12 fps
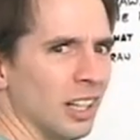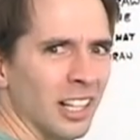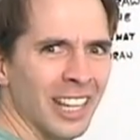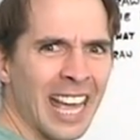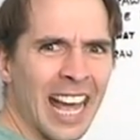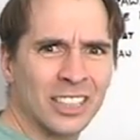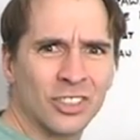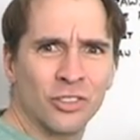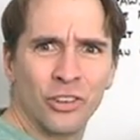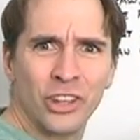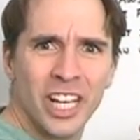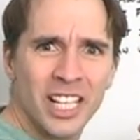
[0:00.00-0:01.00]
They asked
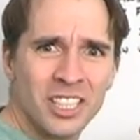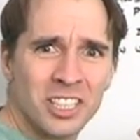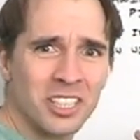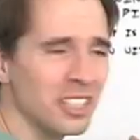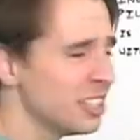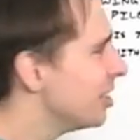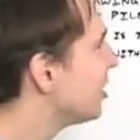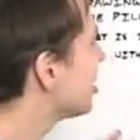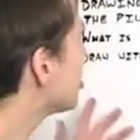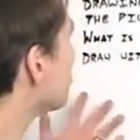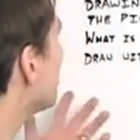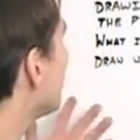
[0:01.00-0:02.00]
for this? This
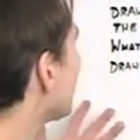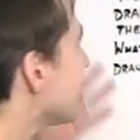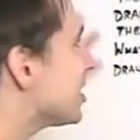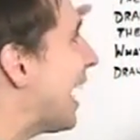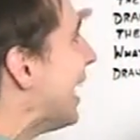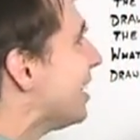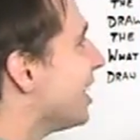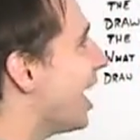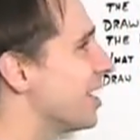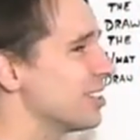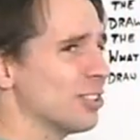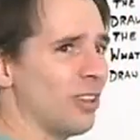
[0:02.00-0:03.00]
is ridiculous, 8
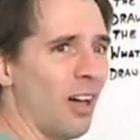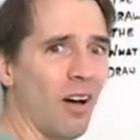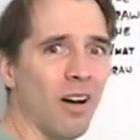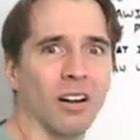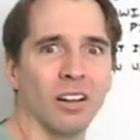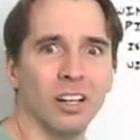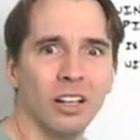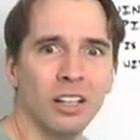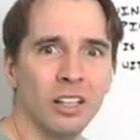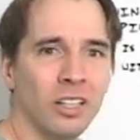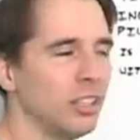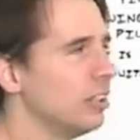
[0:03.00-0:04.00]
lines long.
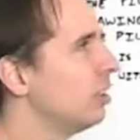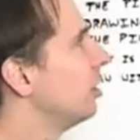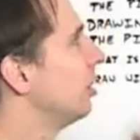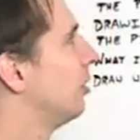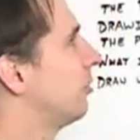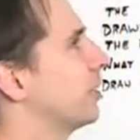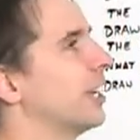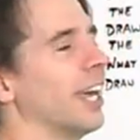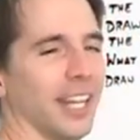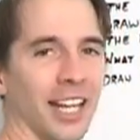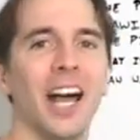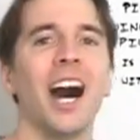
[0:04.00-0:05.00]
Forget
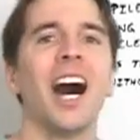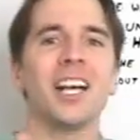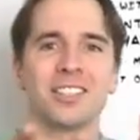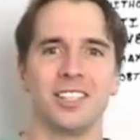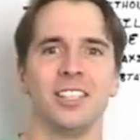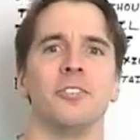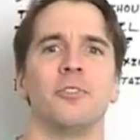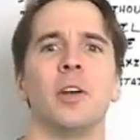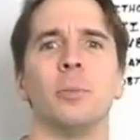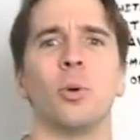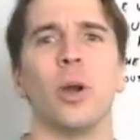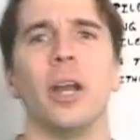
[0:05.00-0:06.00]
it. I'll see you in
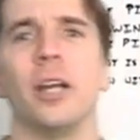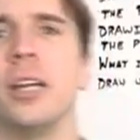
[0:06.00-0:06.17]
February.